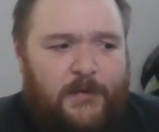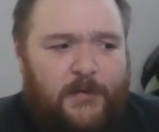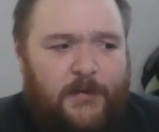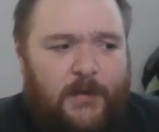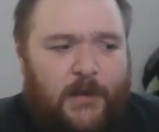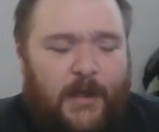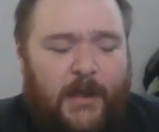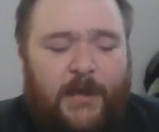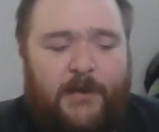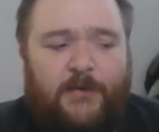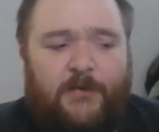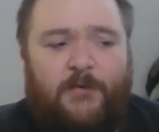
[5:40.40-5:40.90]

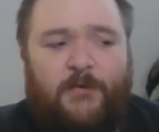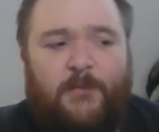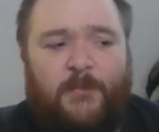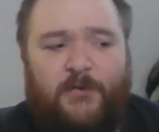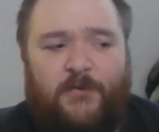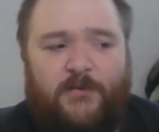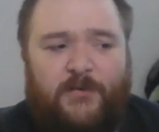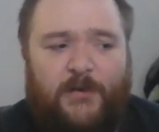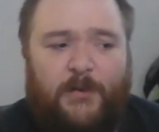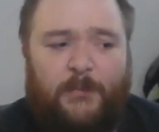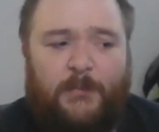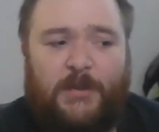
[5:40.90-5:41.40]
I had something
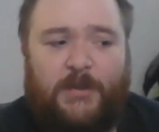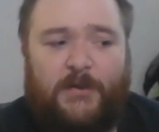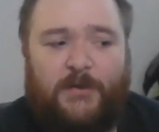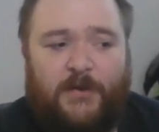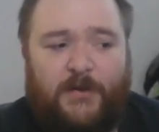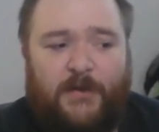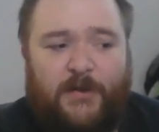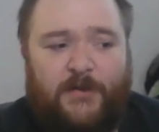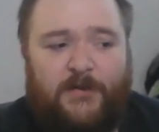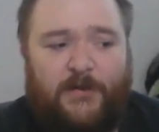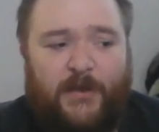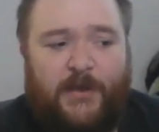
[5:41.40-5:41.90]
similar to
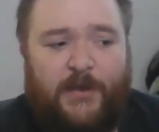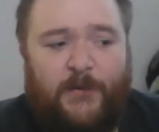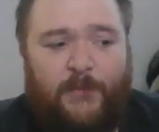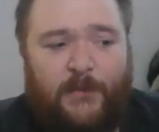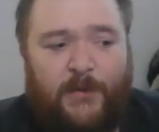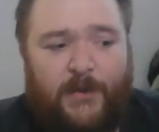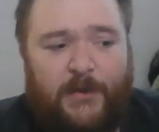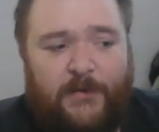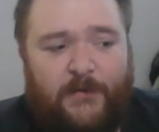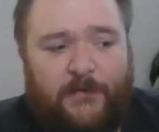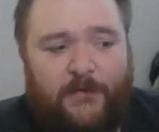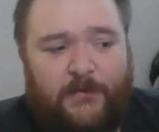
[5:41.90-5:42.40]
this
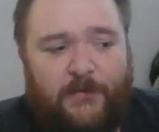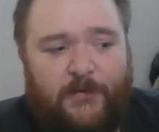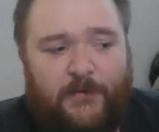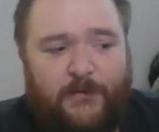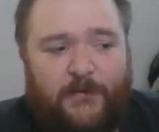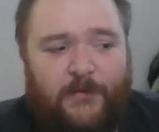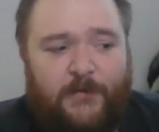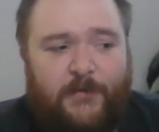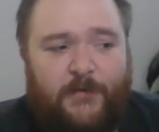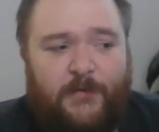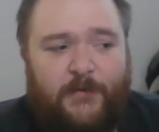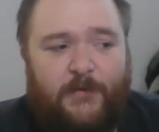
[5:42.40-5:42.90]
anyways,
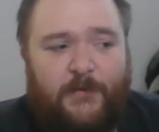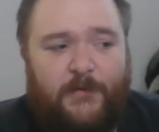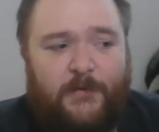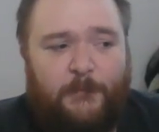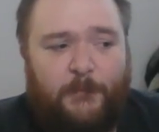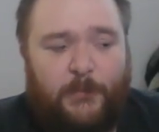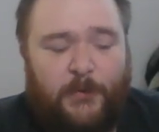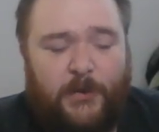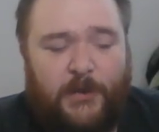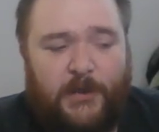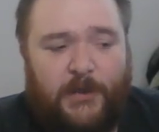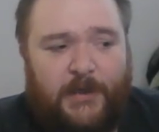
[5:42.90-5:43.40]

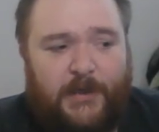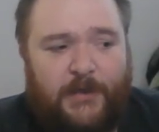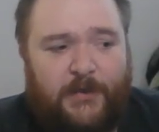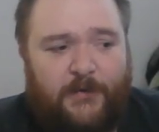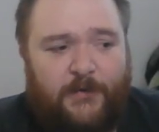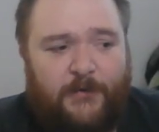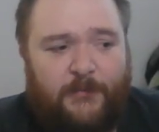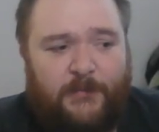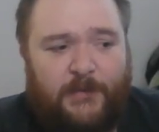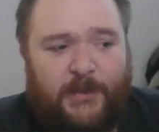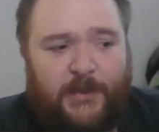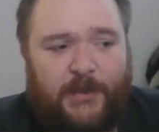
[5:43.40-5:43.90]
but I ended
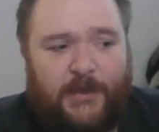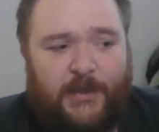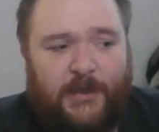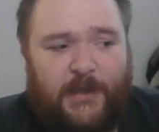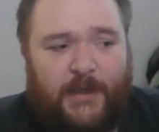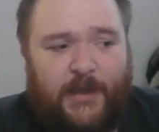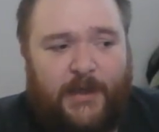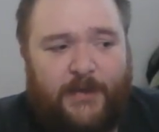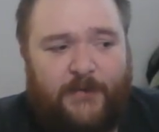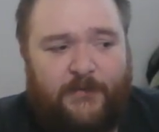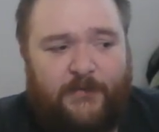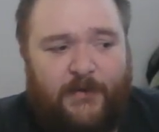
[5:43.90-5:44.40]
up taking
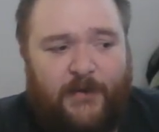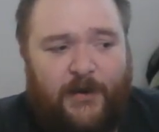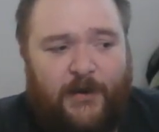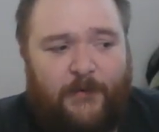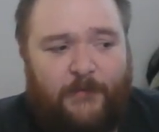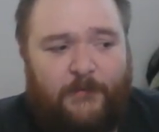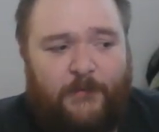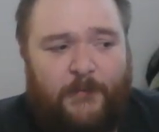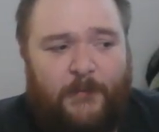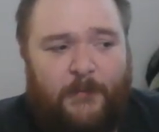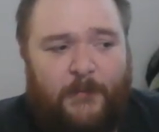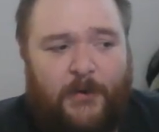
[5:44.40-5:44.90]
cards
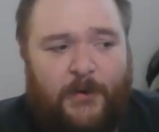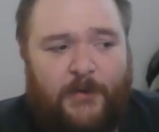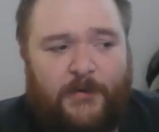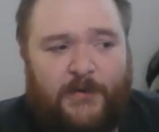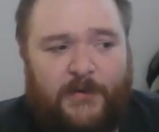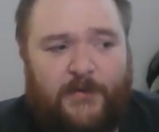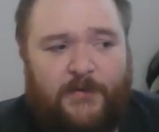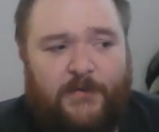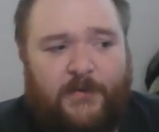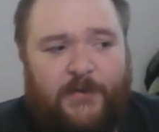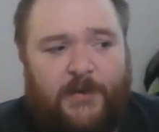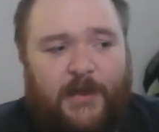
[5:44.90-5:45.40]
out for mod
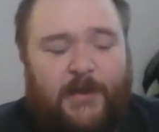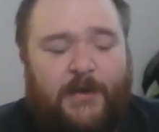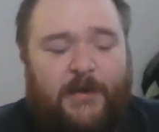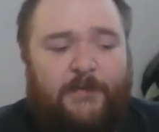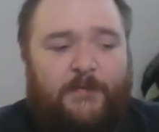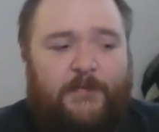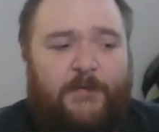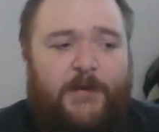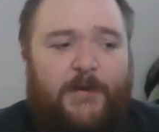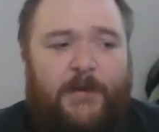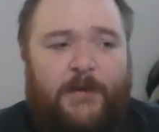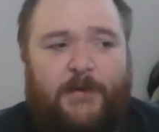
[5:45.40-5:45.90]
discard, I
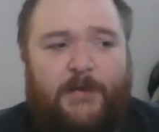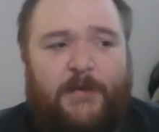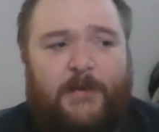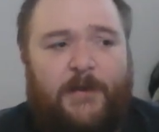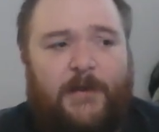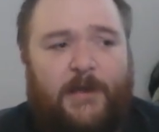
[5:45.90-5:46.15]
think.